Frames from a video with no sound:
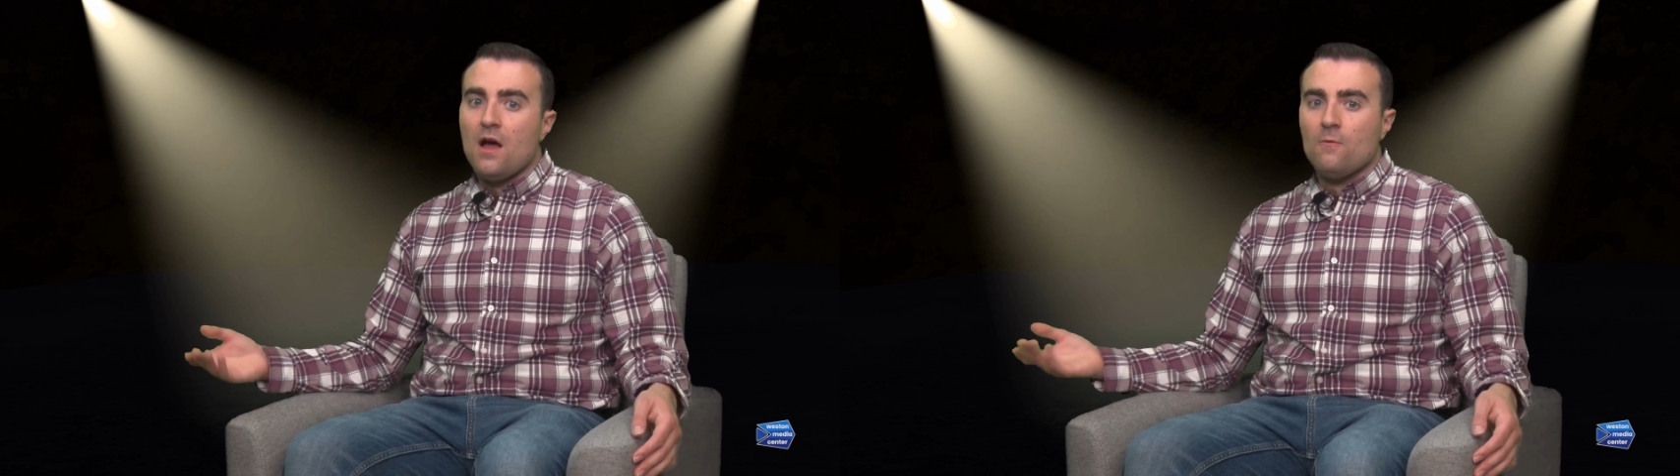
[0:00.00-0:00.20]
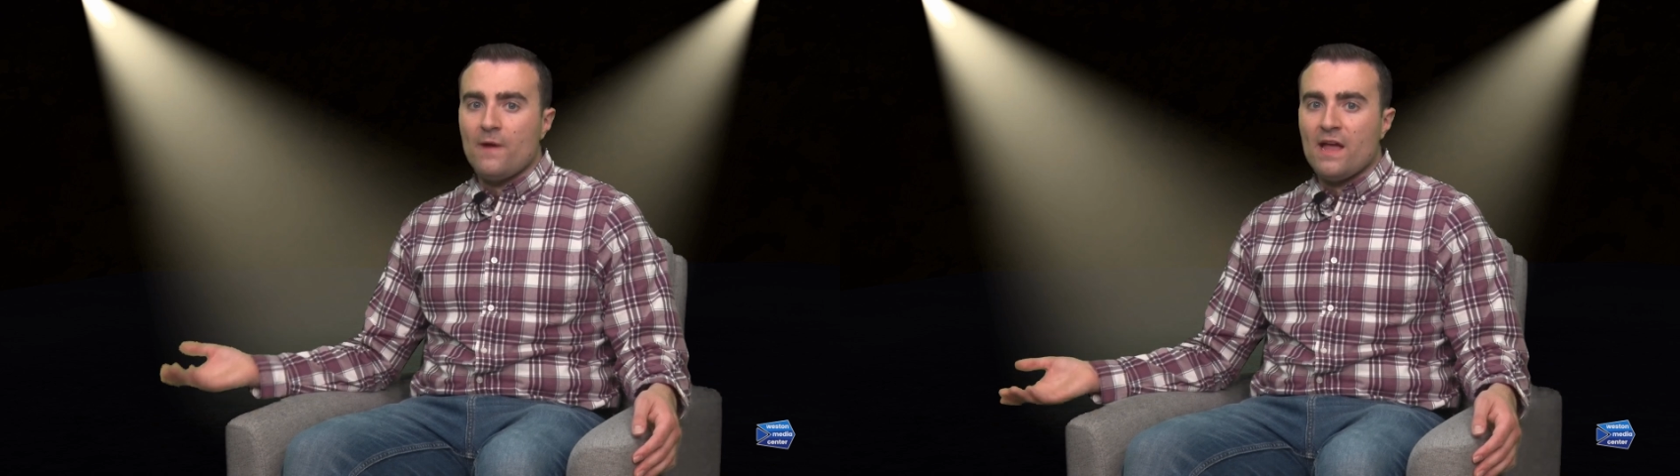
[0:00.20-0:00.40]

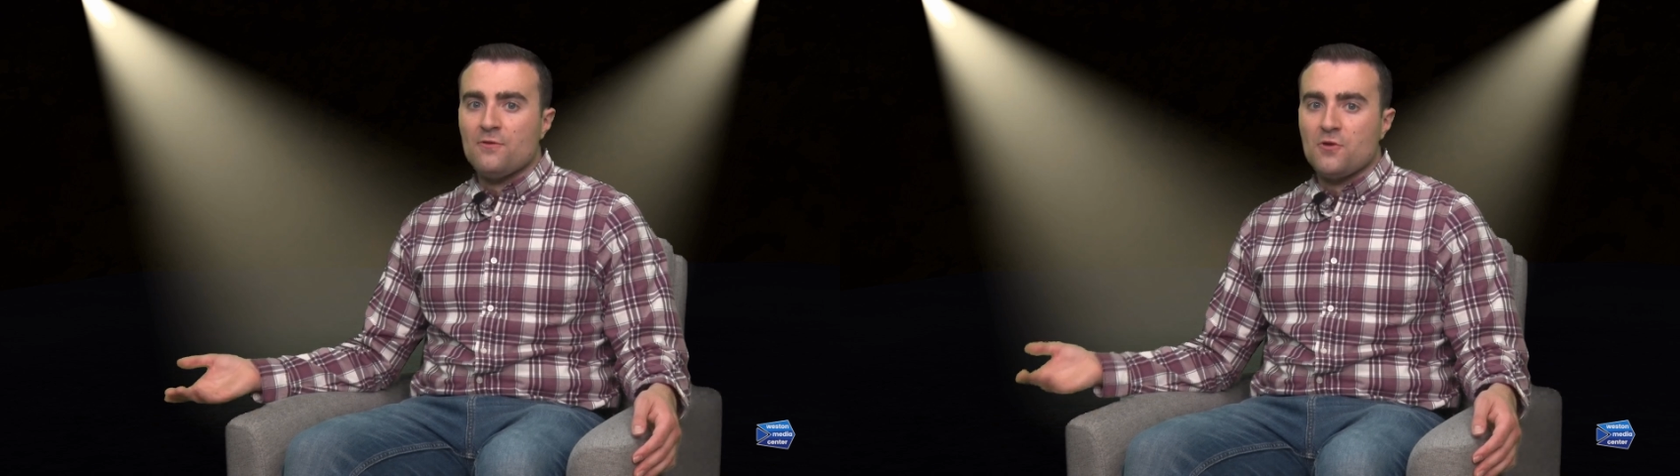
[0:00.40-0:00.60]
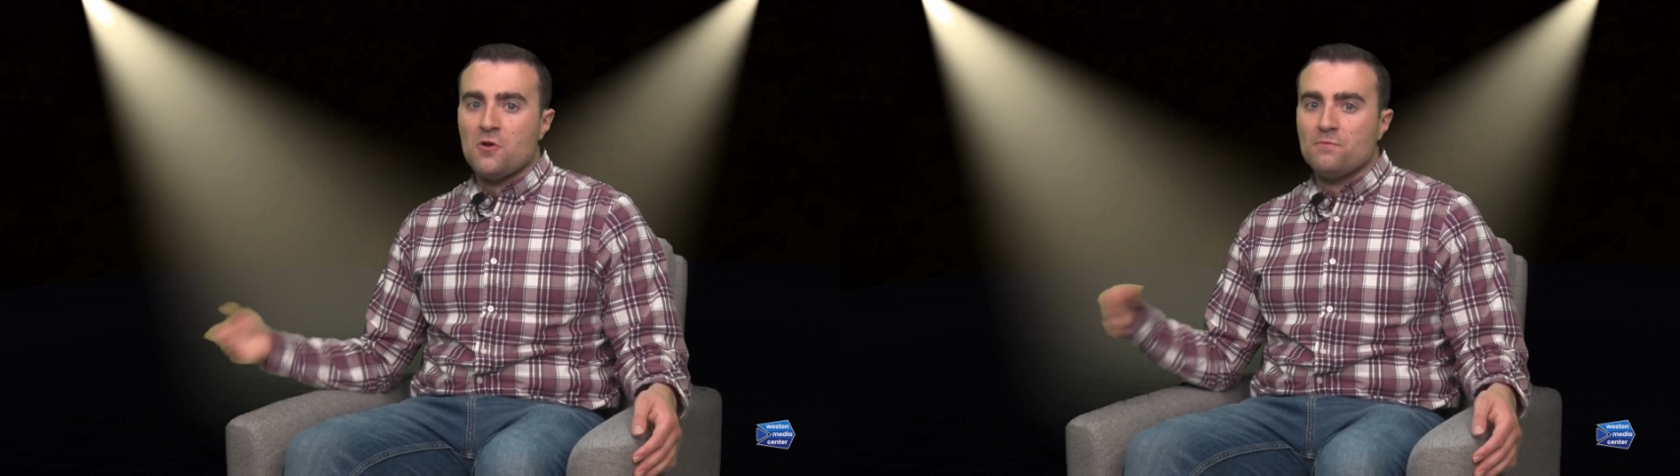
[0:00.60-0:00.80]
a
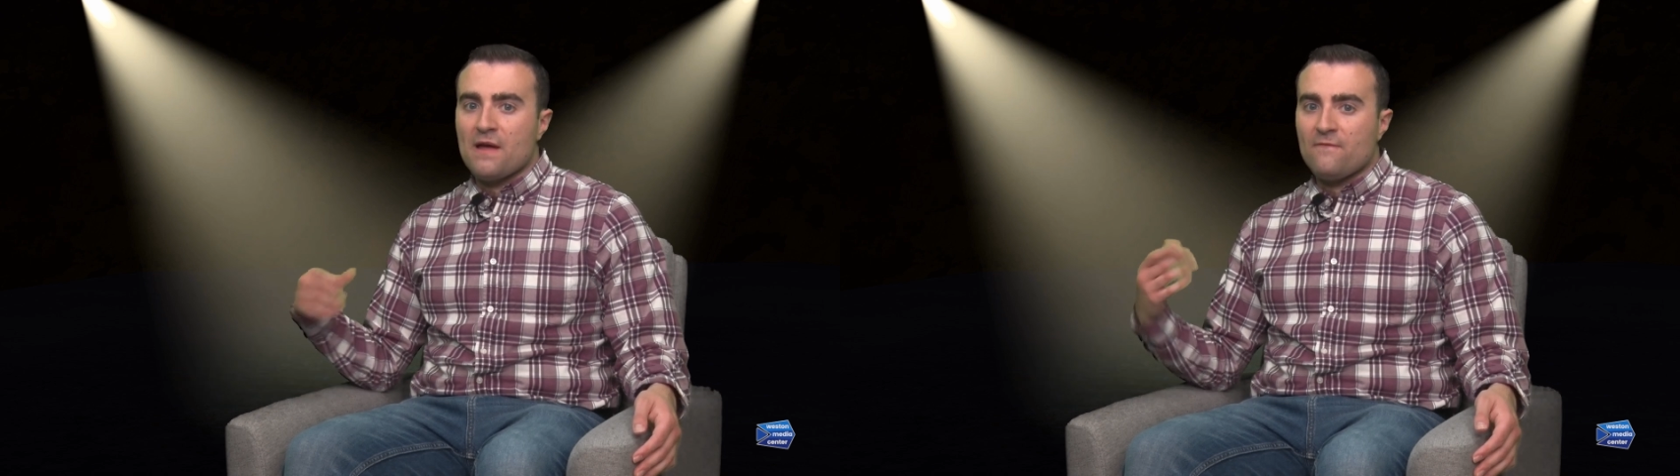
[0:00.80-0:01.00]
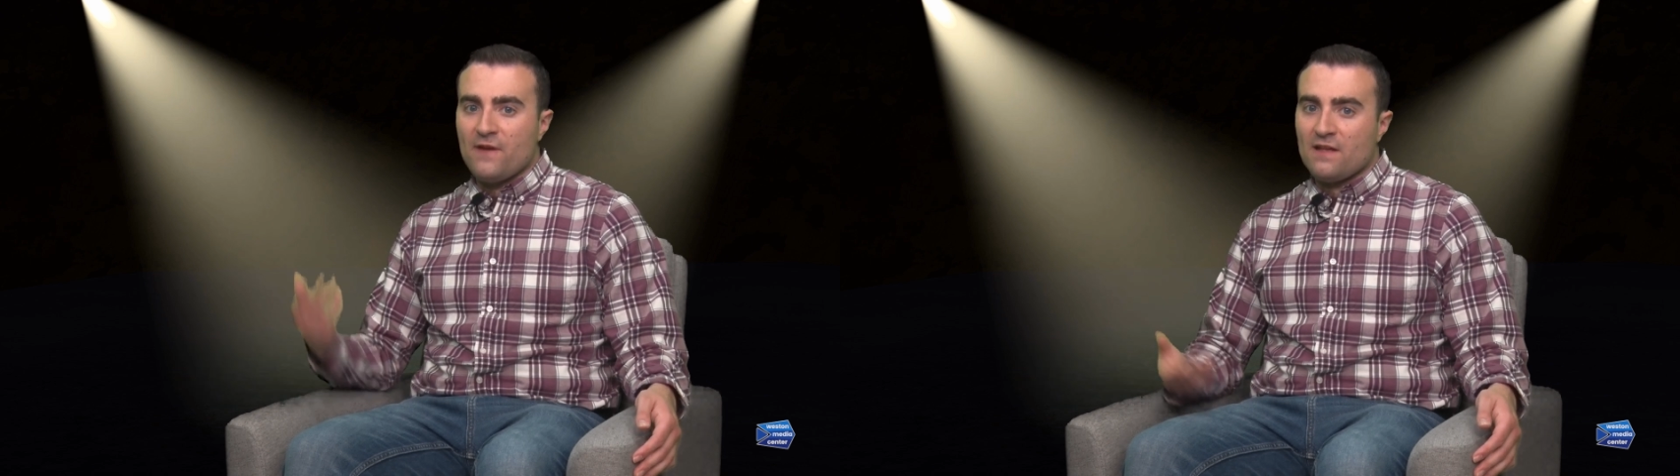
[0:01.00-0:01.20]
ranch owned
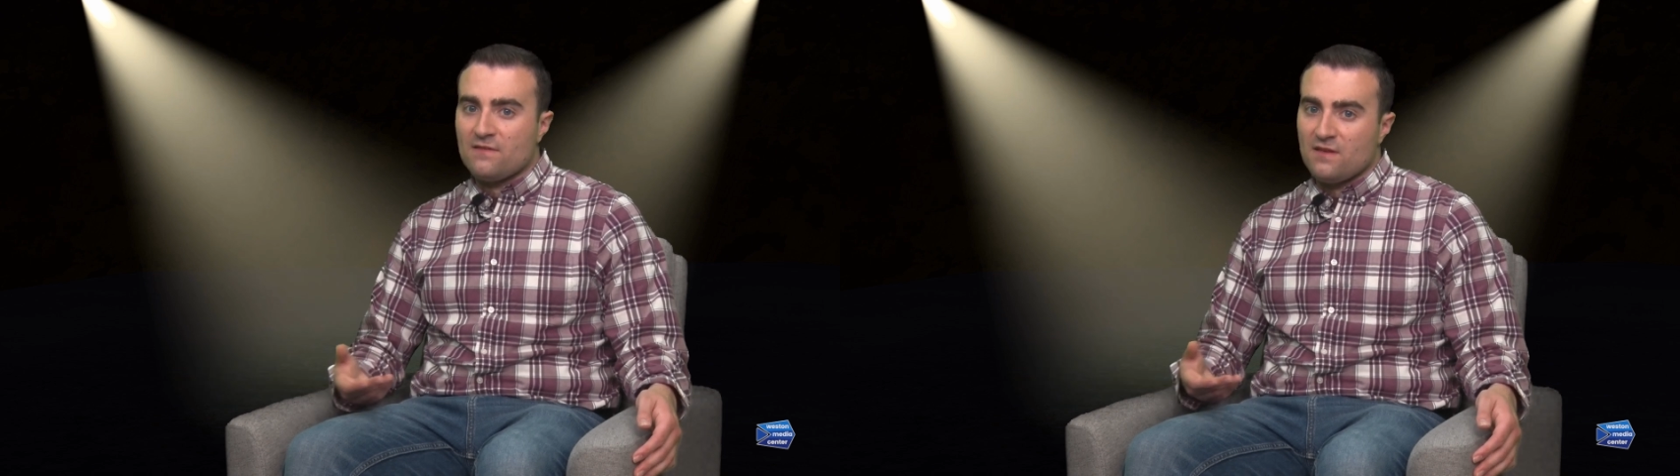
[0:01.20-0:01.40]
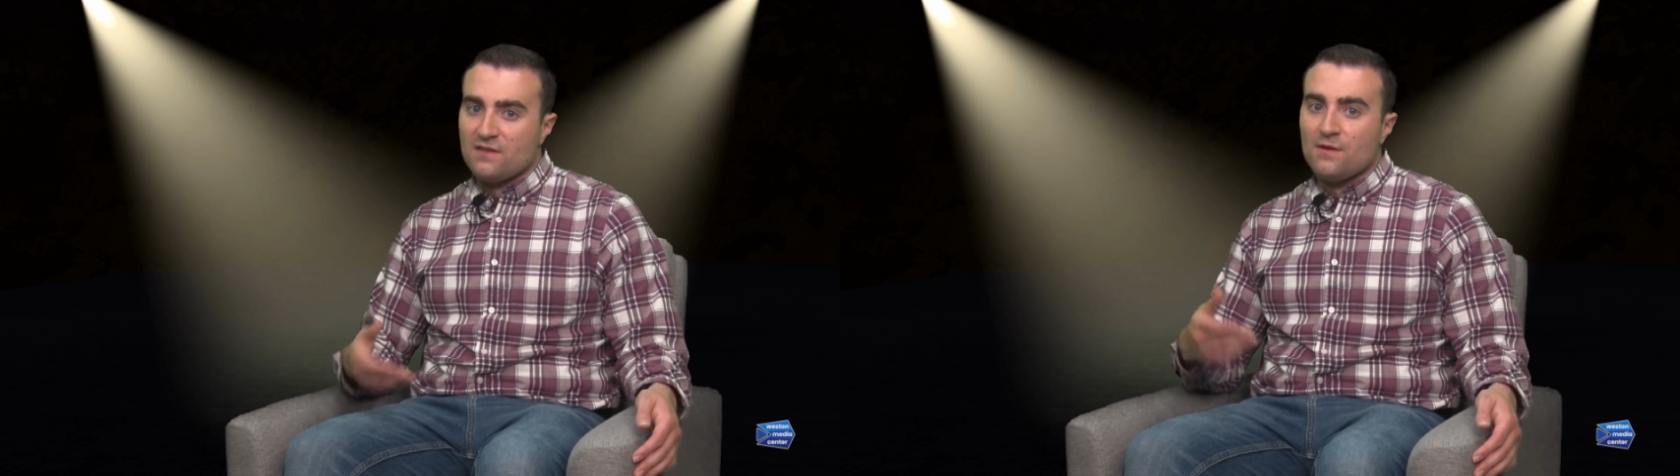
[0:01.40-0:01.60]
by
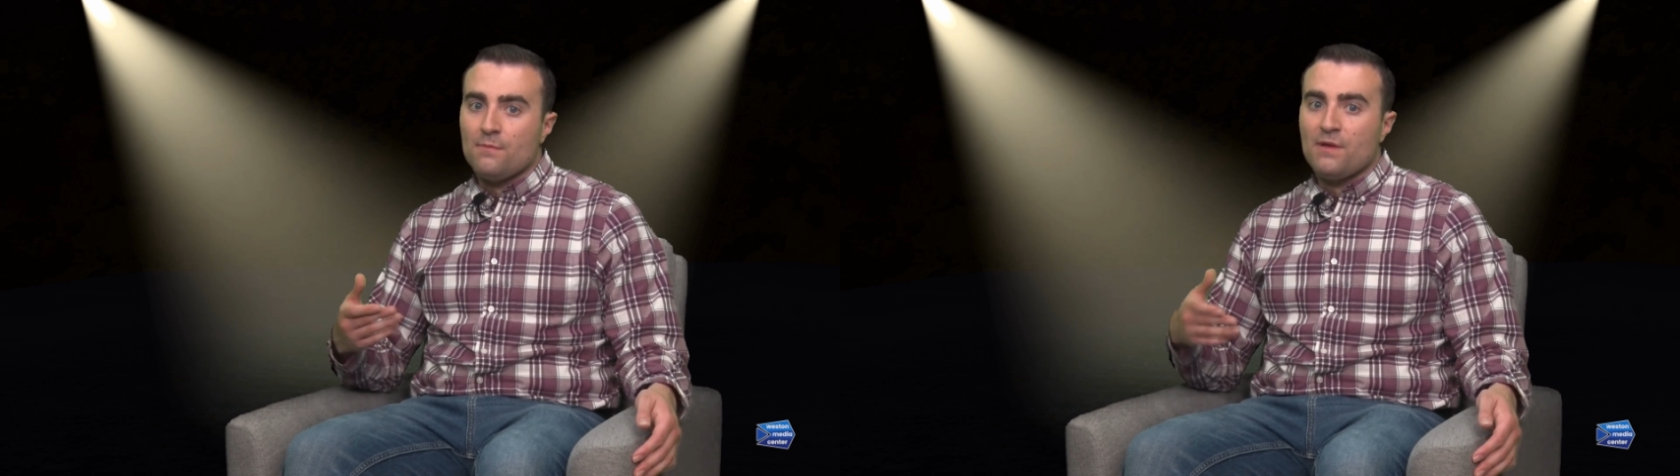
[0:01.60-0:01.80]
Frances,